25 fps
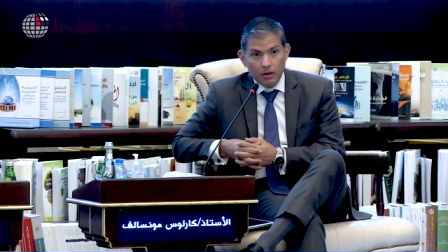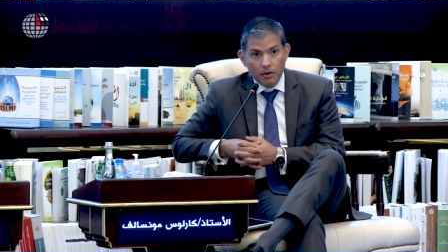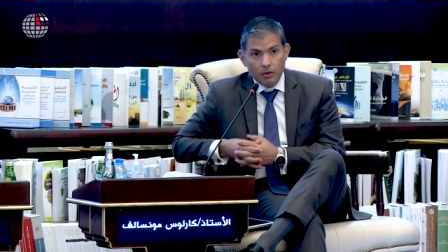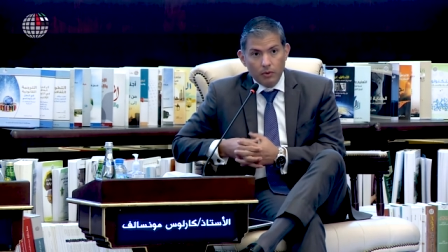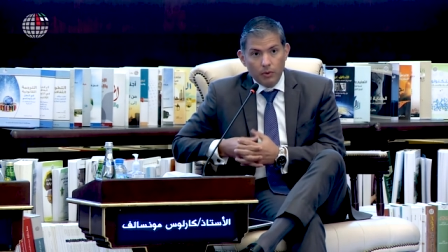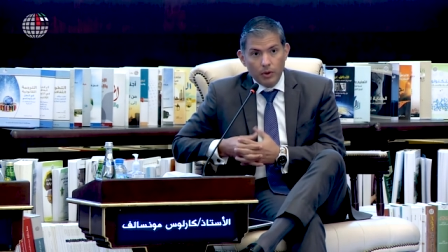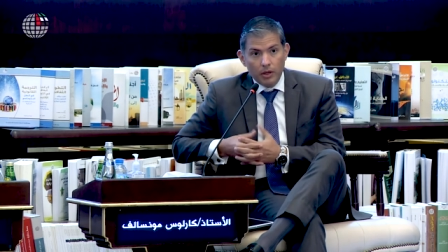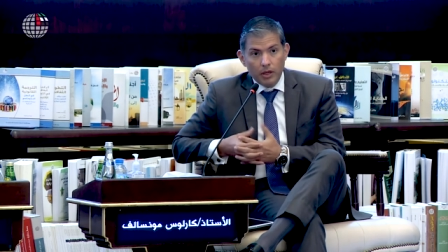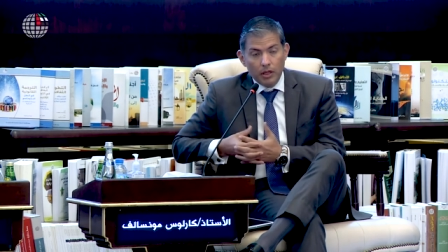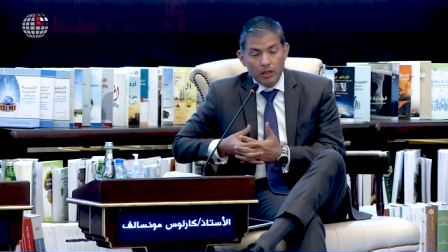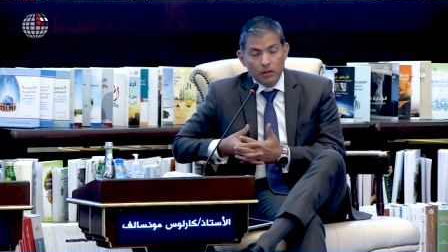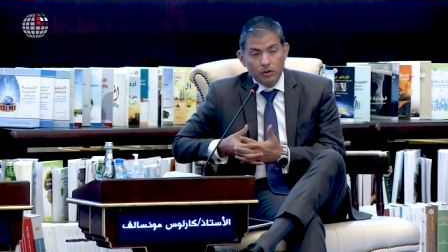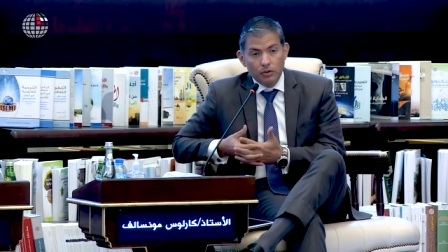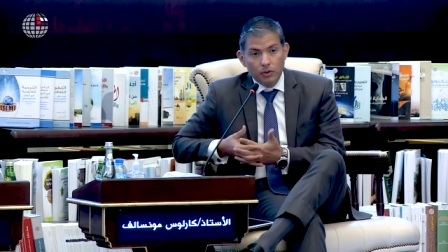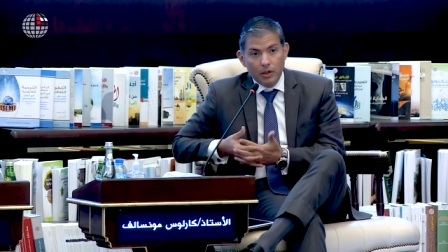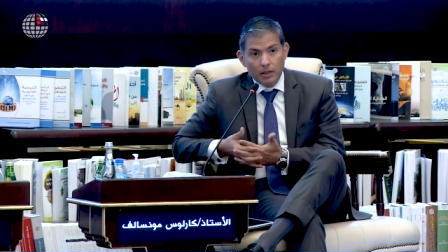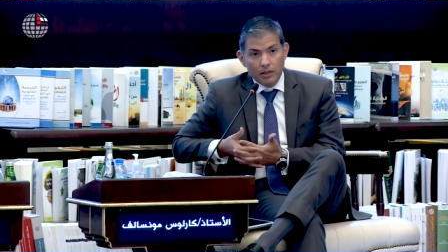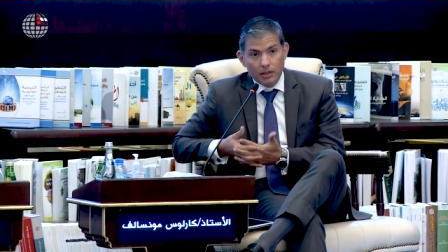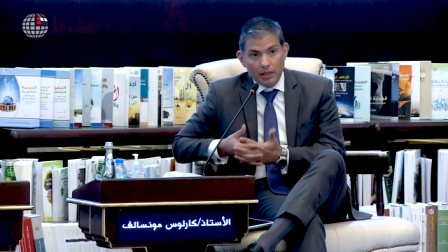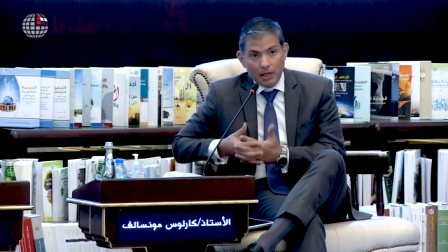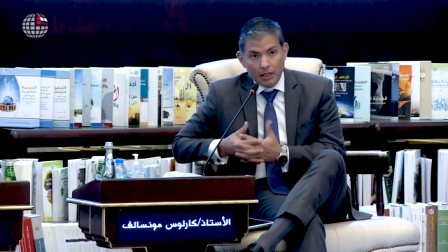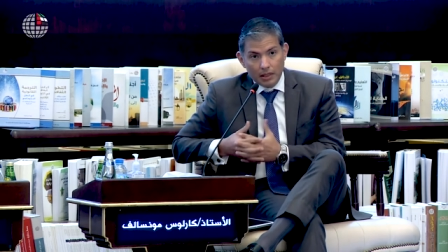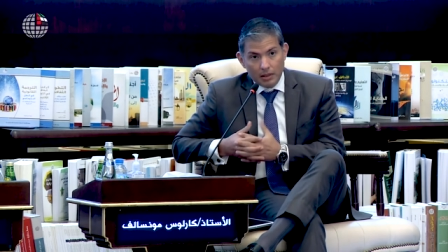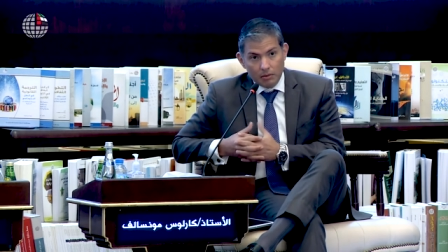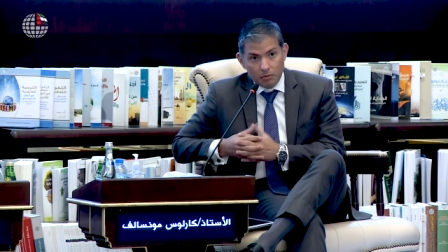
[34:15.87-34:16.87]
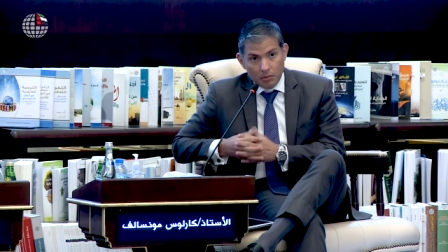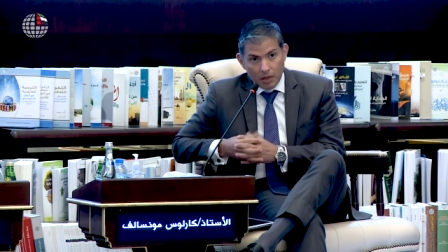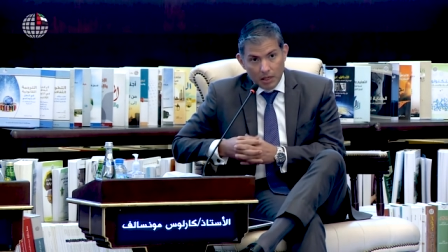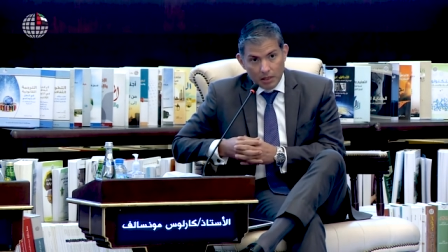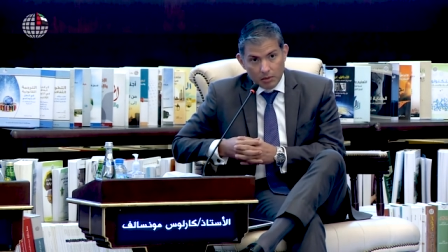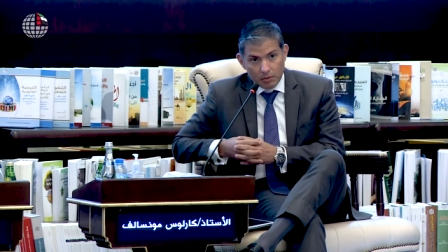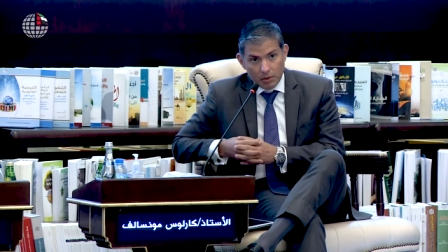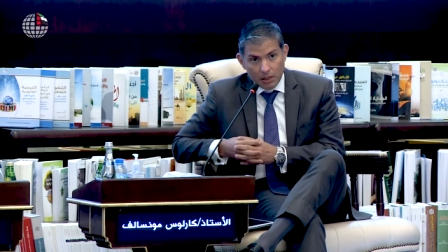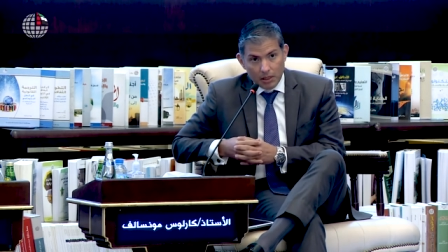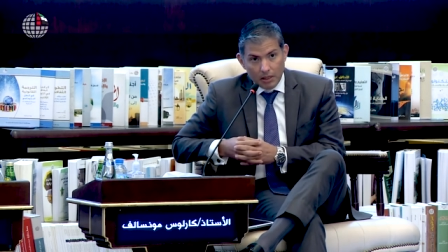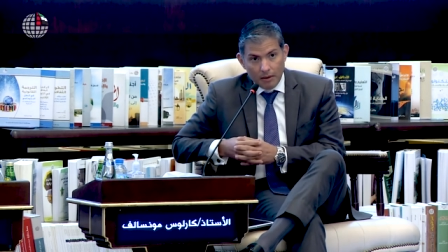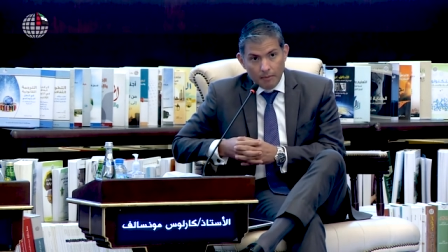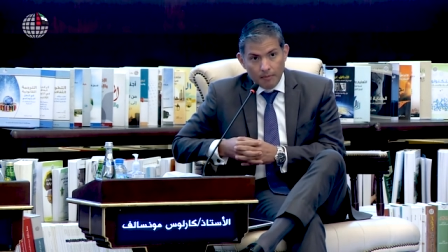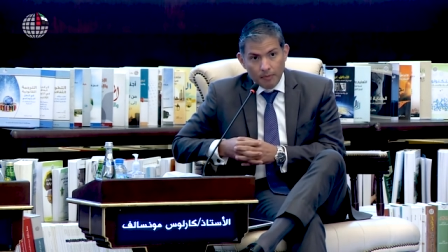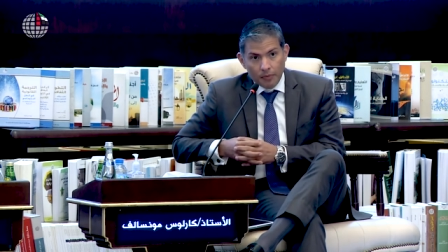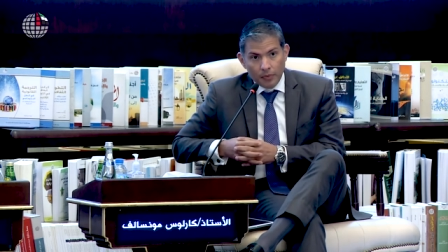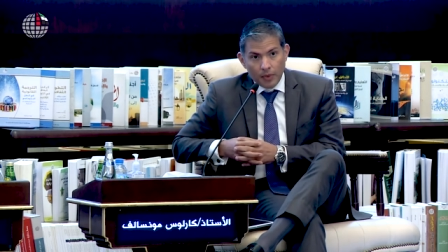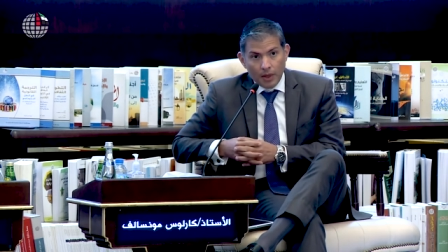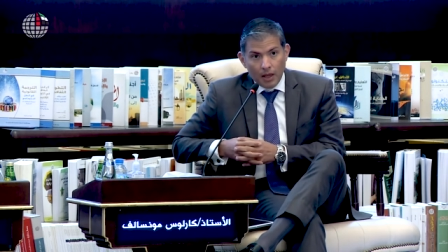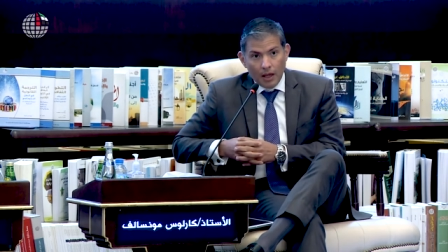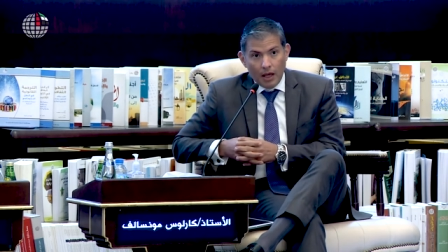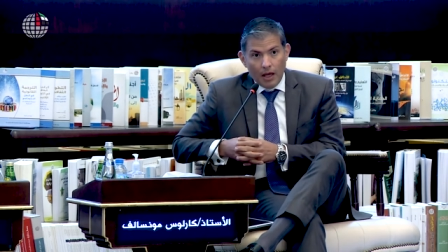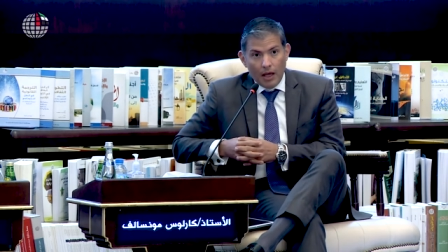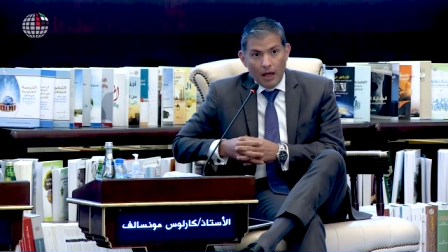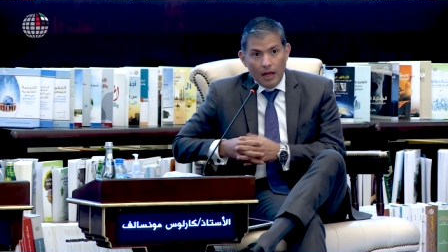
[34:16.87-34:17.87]
we need to attract investment
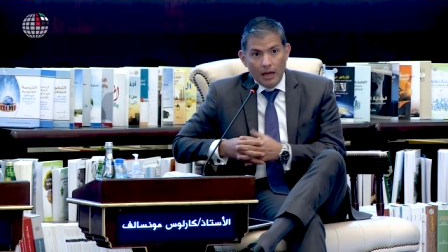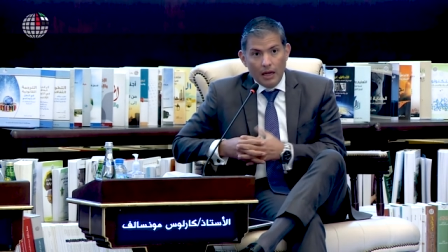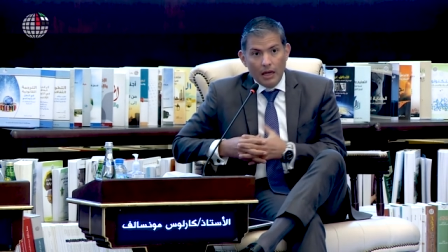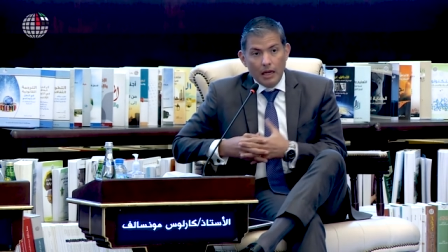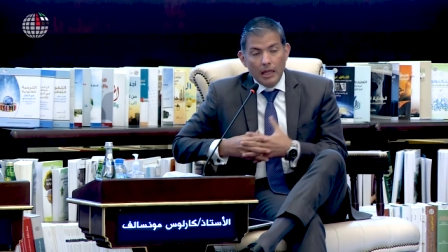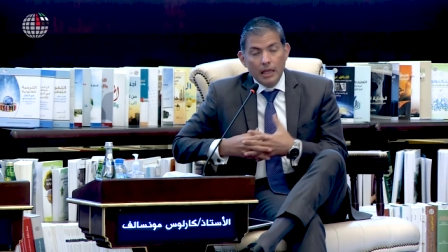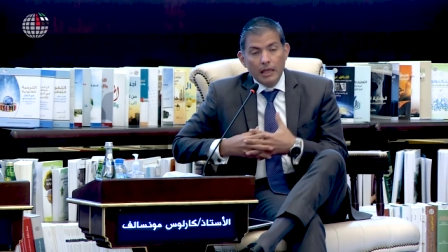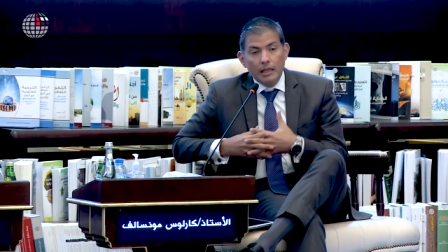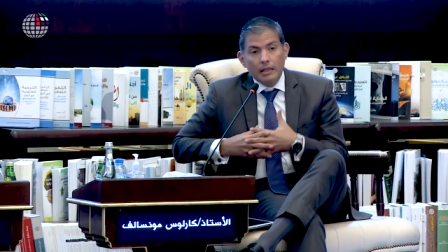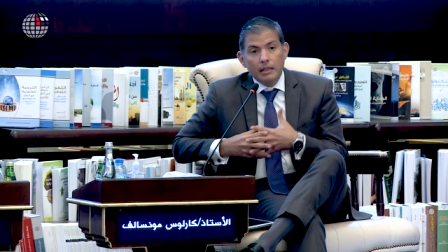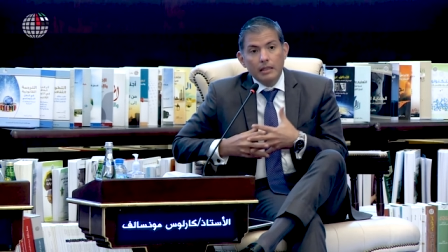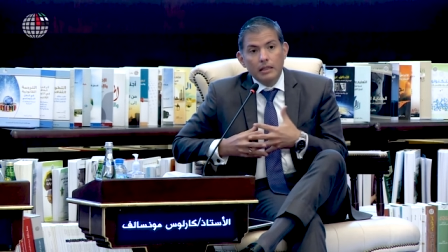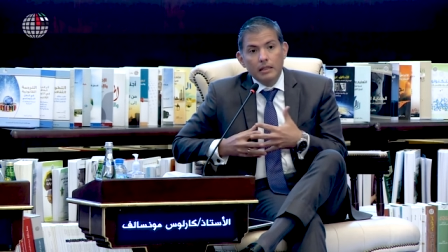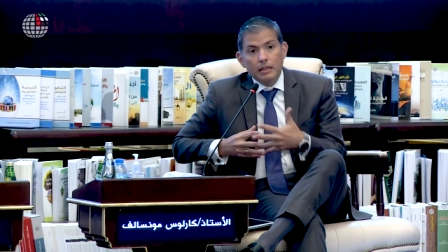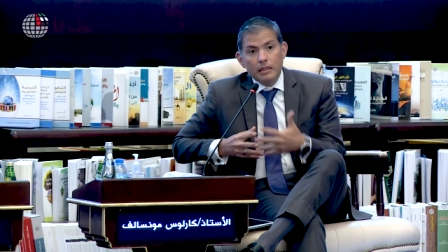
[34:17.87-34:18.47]
and lead